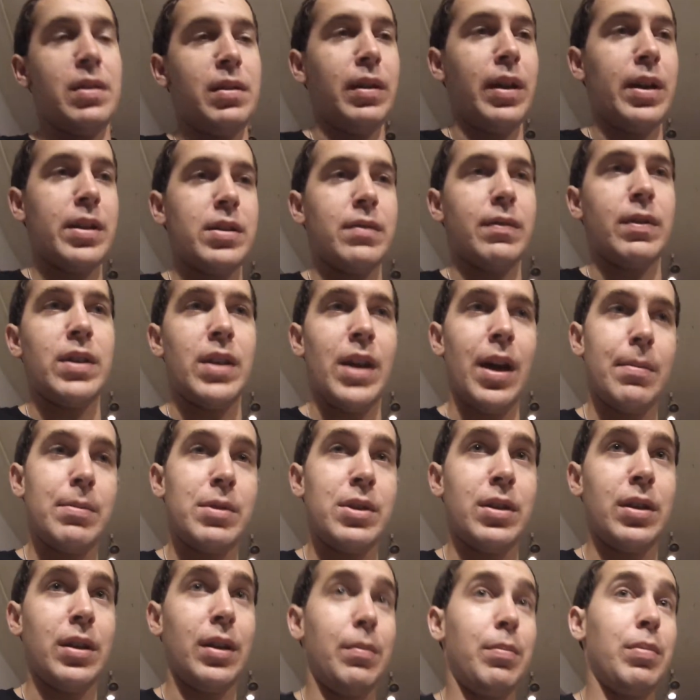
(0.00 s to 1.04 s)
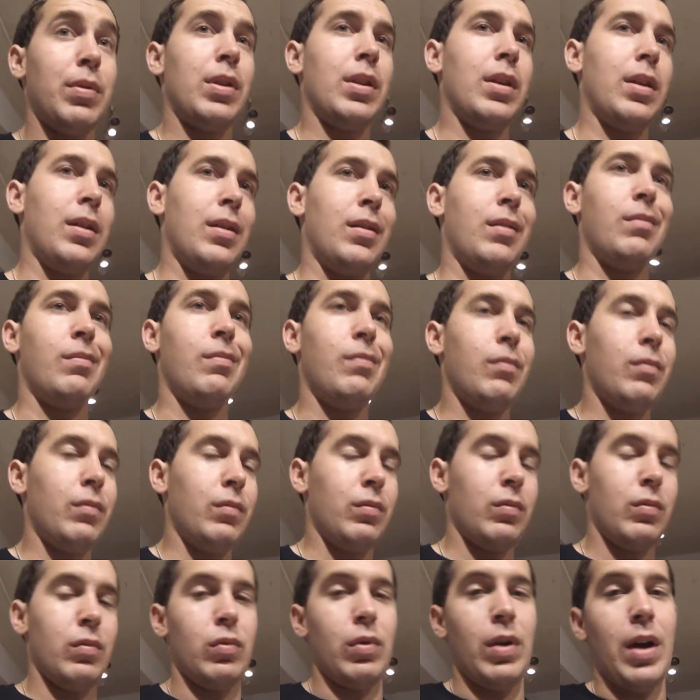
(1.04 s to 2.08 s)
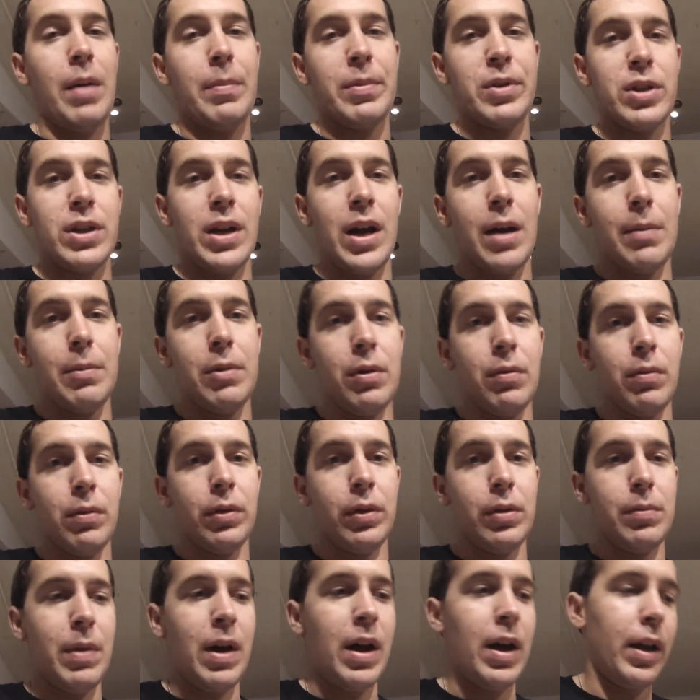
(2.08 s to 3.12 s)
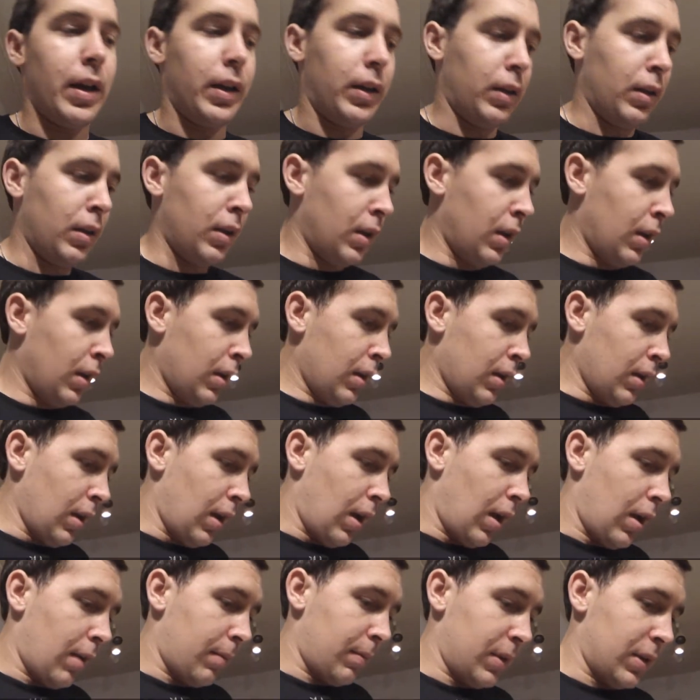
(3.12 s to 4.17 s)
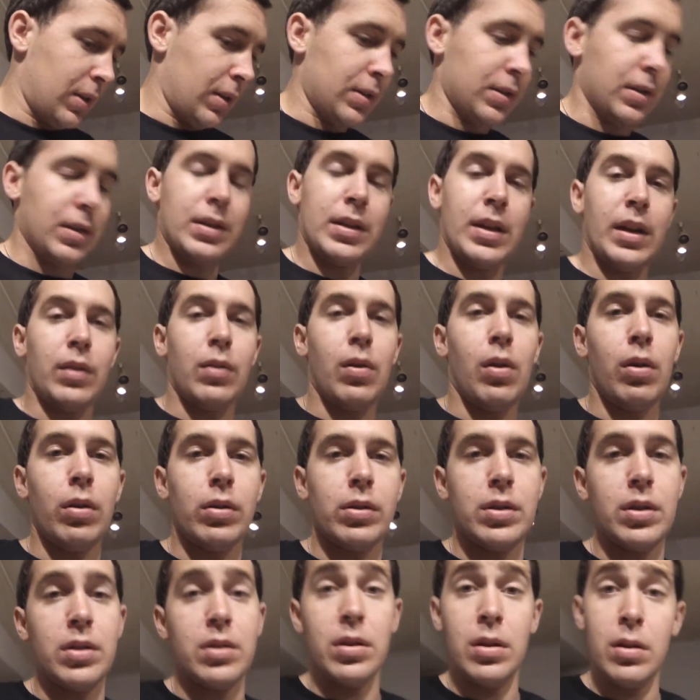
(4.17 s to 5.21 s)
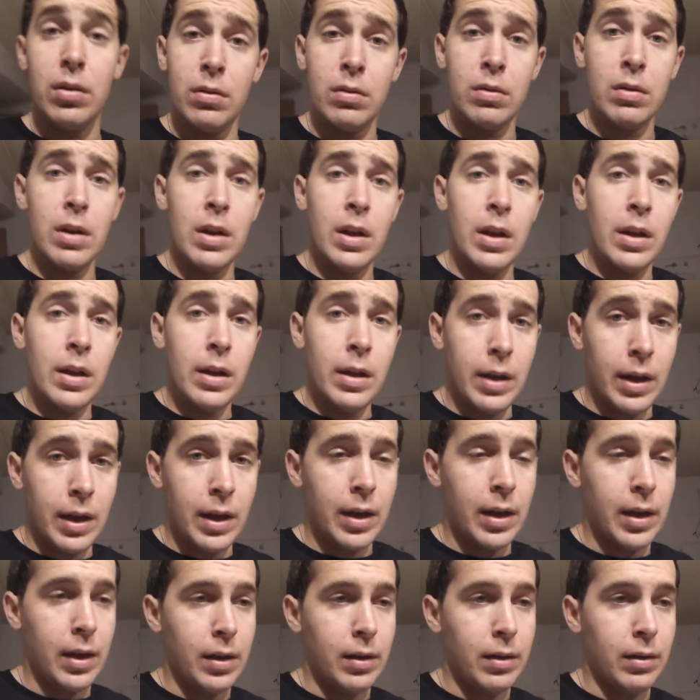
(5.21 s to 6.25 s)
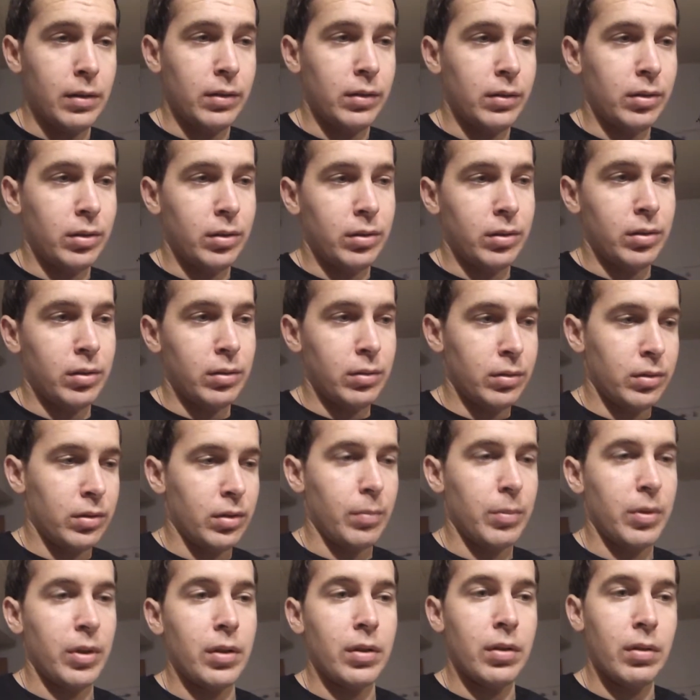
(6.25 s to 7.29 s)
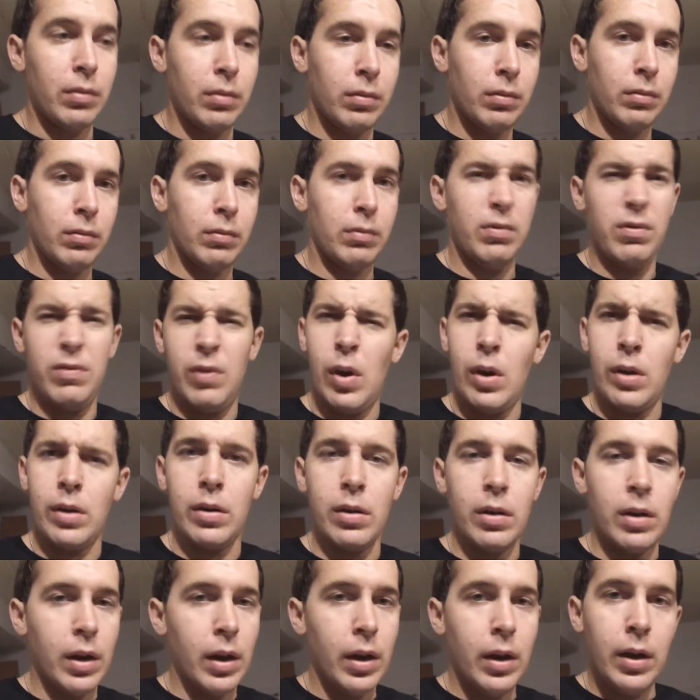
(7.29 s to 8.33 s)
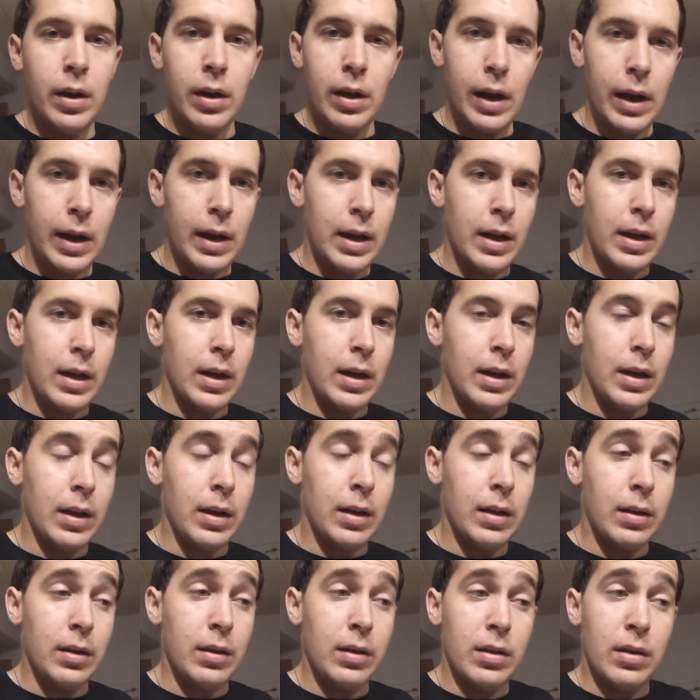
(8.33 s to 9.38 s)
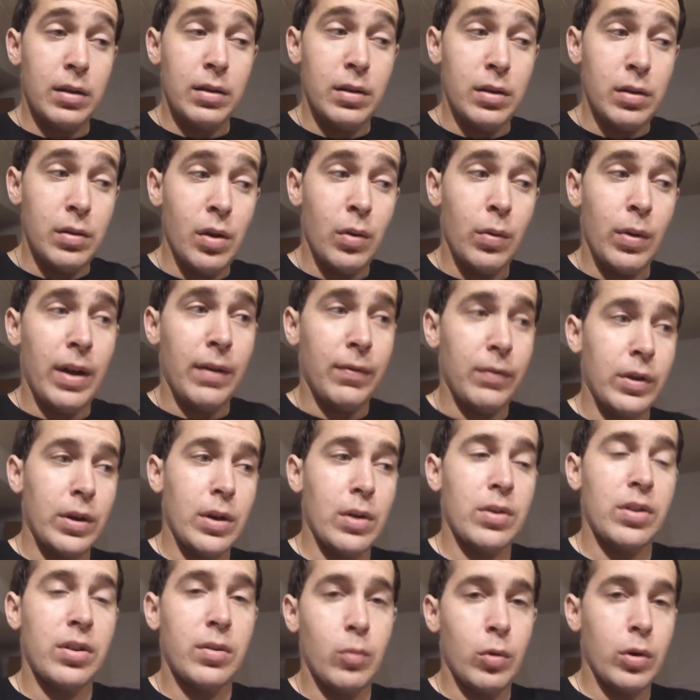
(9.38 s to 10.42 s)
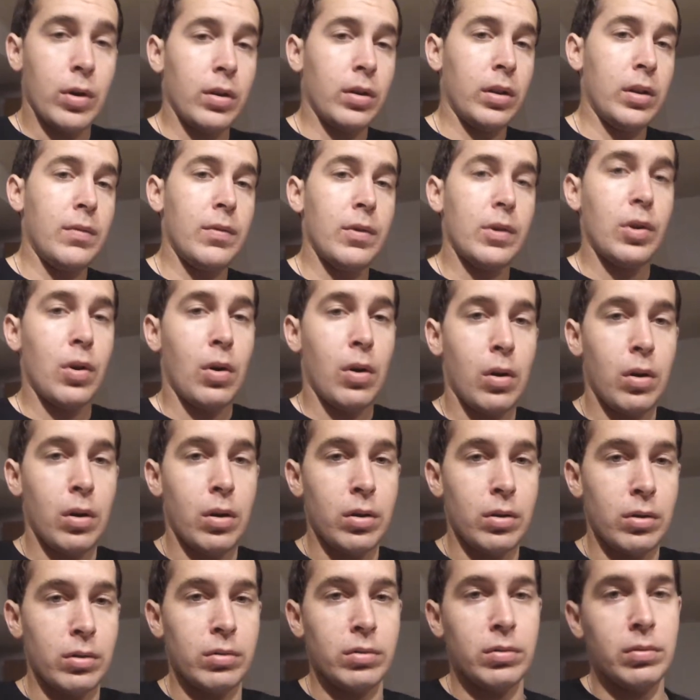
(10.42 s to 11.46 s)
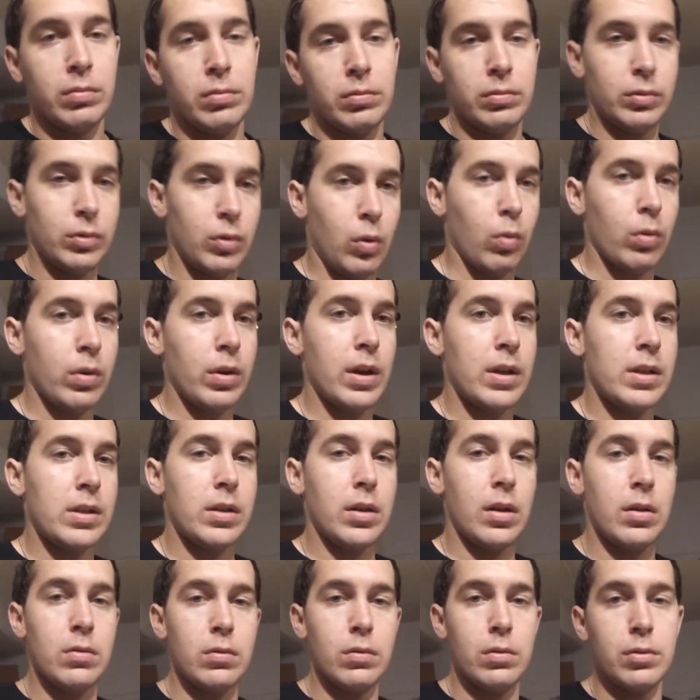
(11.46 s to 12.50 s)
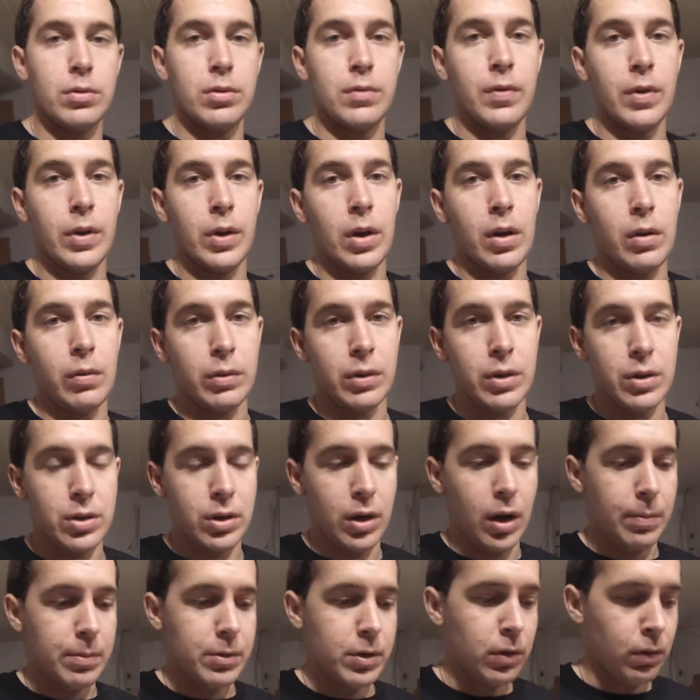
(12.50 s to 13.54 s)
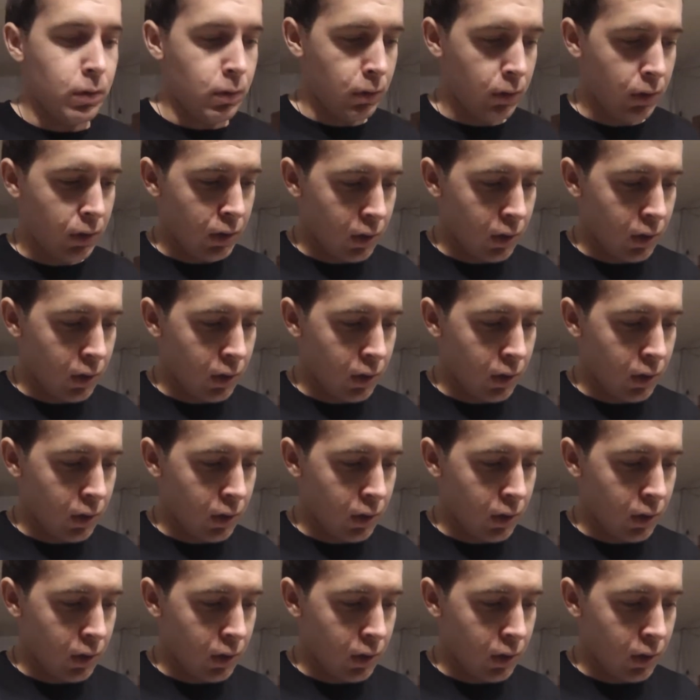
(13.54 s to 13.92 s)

less of a time sink, but then how much time are you really buying? It doesn't take long to do, and it's something fun, and you don't have to go somewhere, leave your car, coordinate schedules, figure out what the shop's doing,